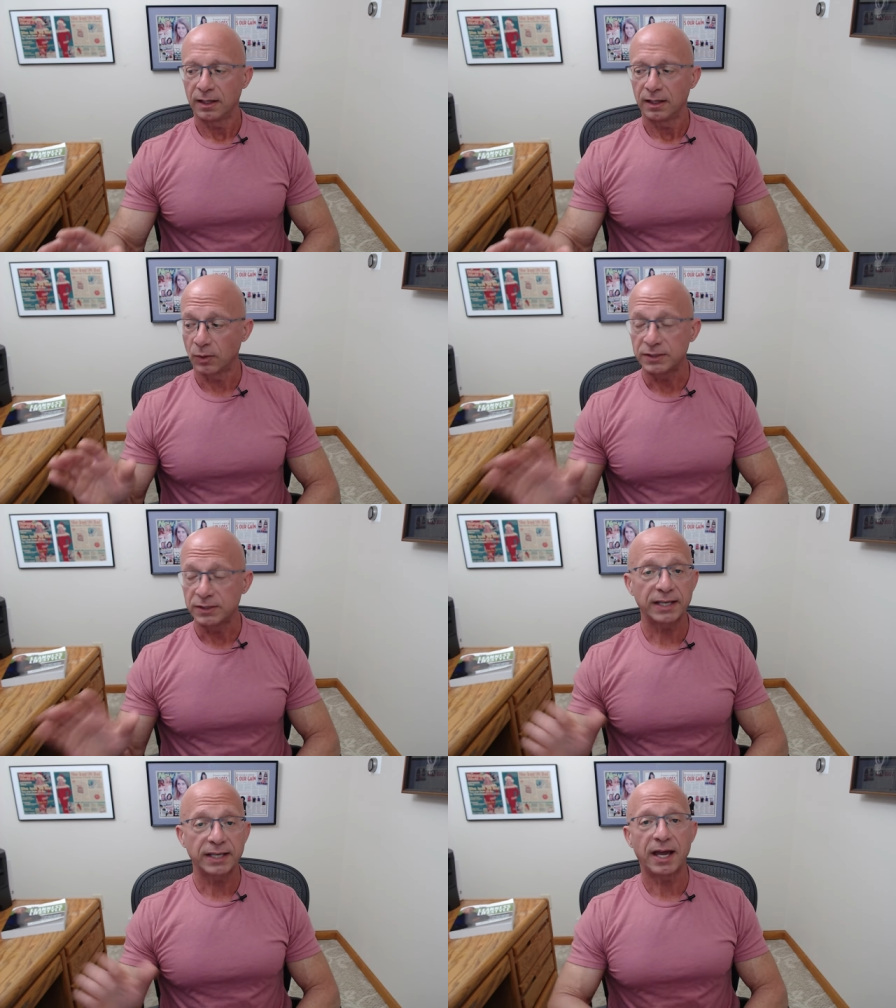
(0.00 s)
So
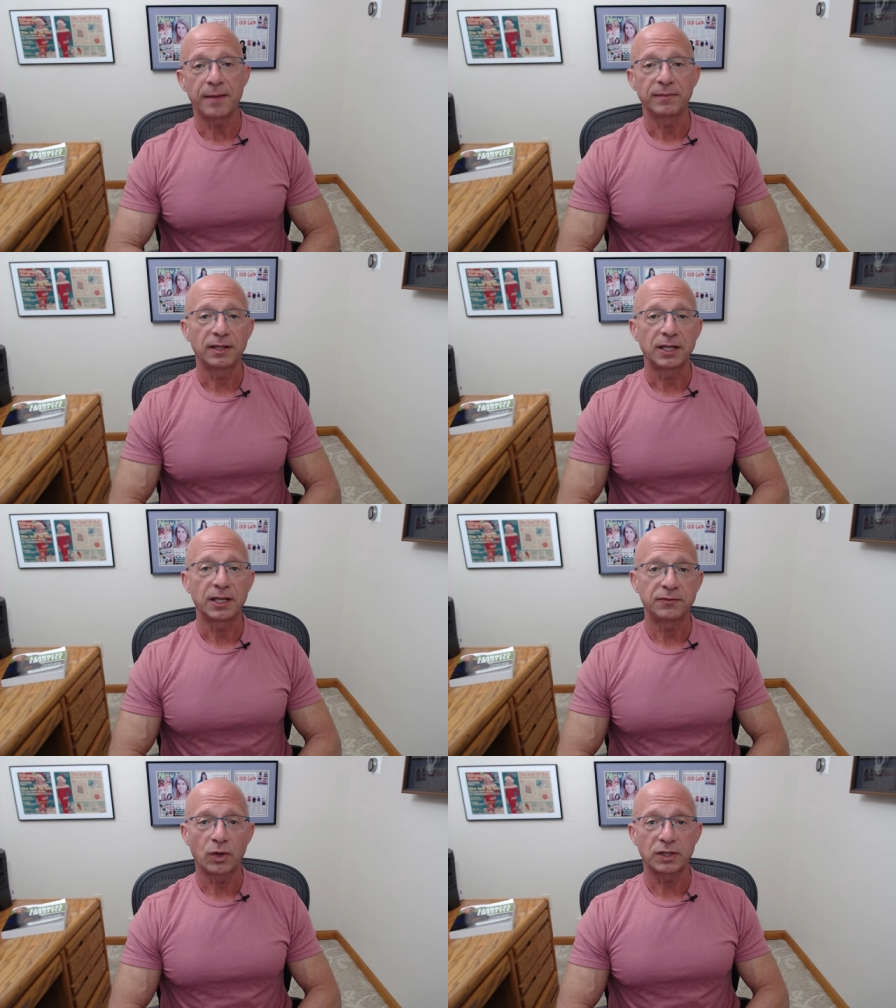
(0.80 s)
until next time,
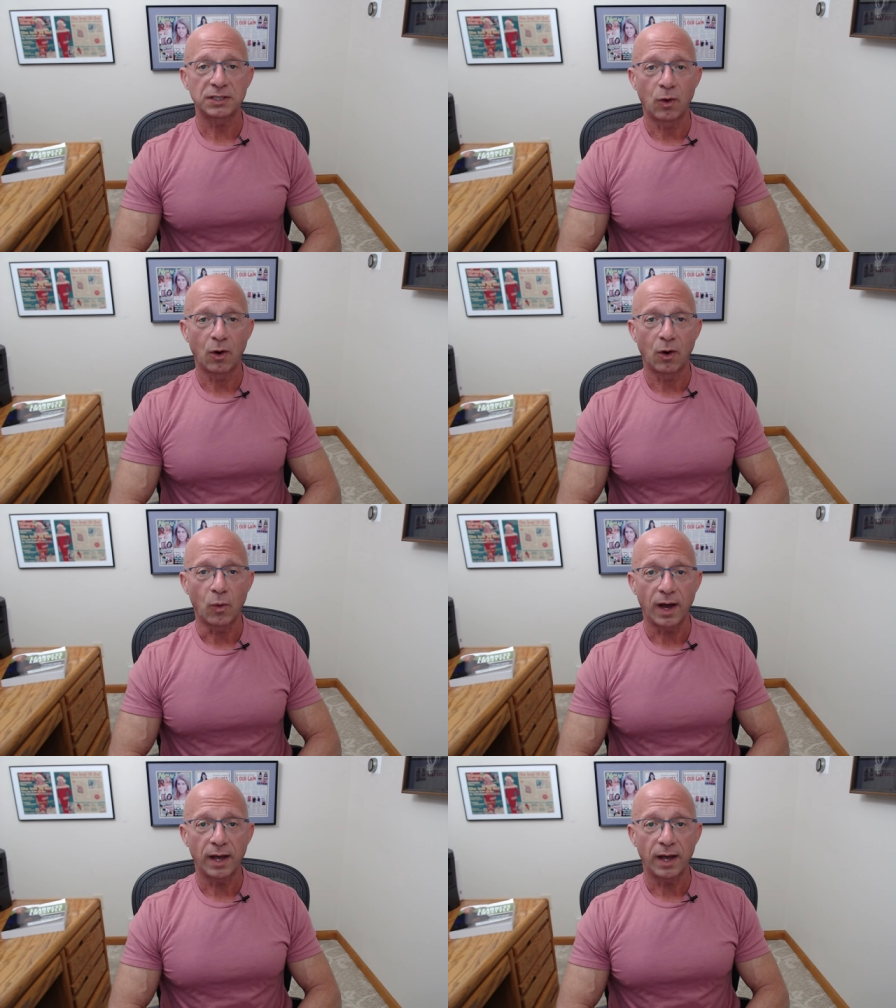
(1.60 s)
let's focus on what we
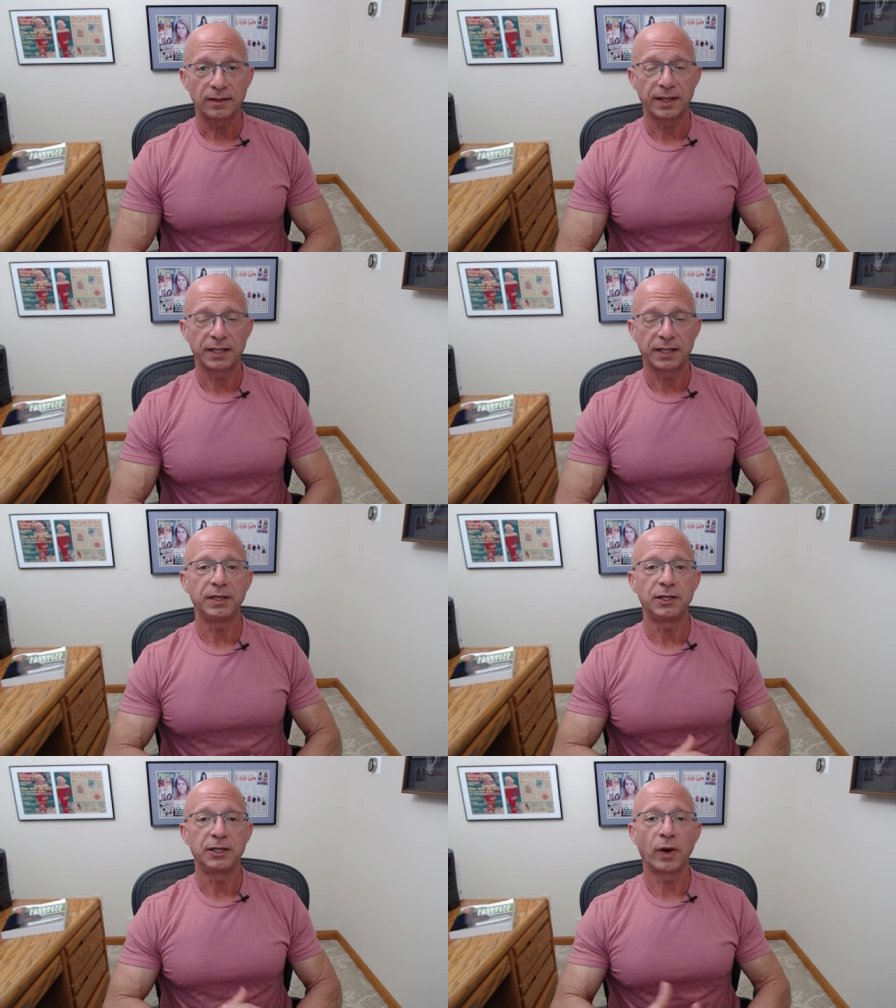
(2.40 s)
want. Let's
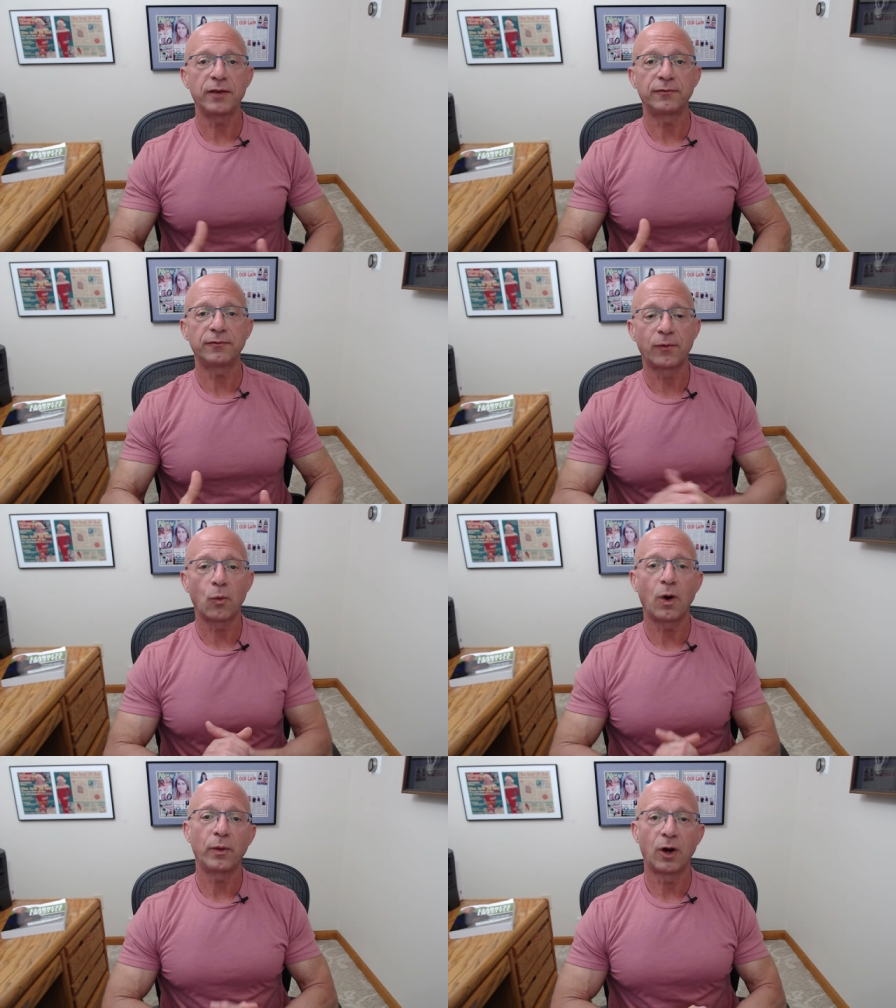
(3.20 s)
be grateful
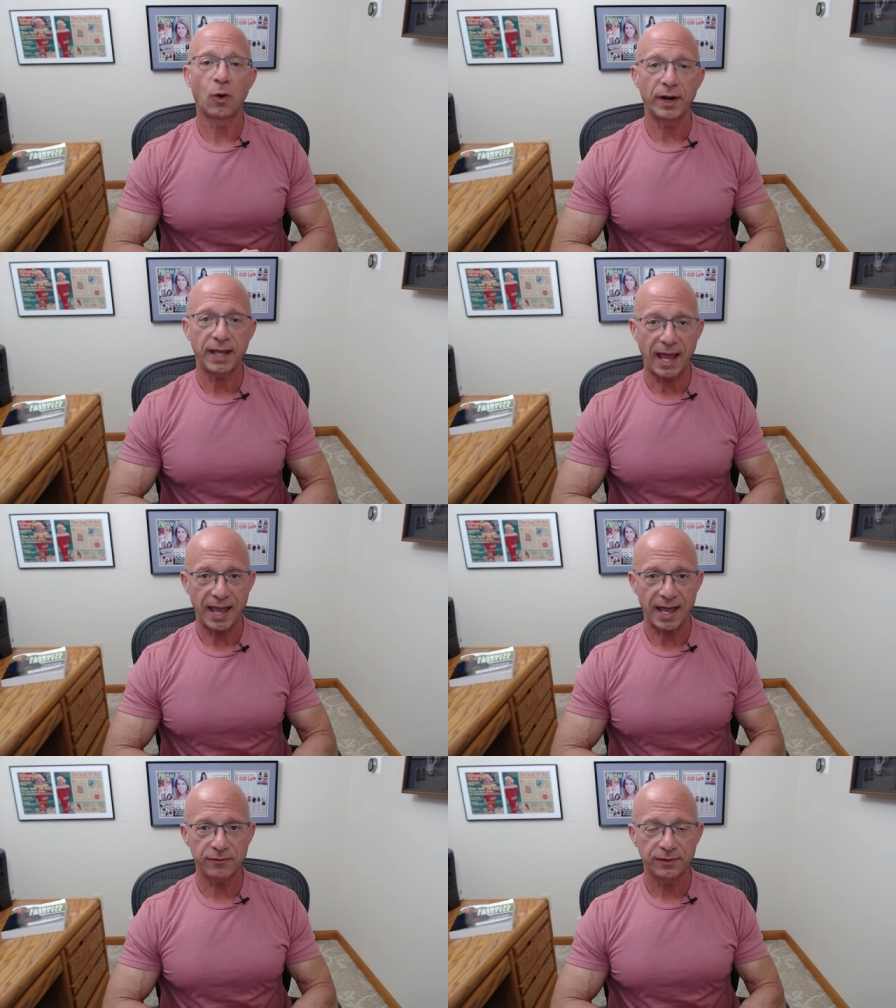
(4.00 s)
for what we already
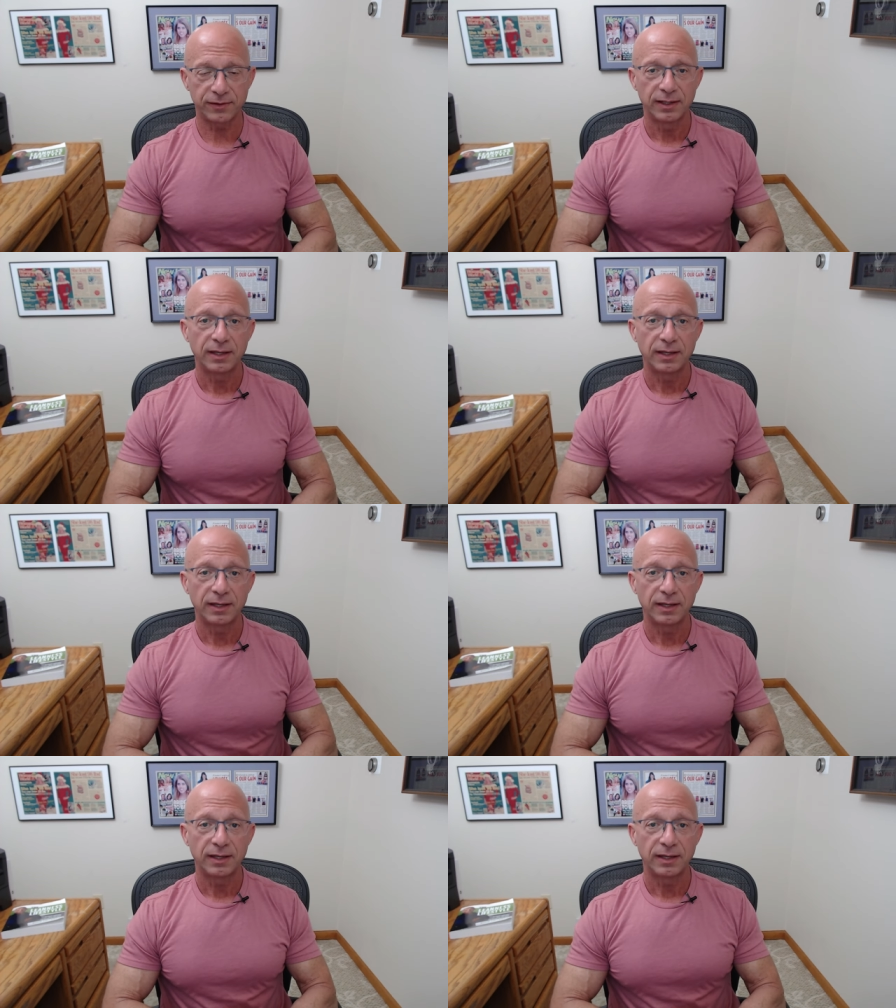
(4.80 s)
have.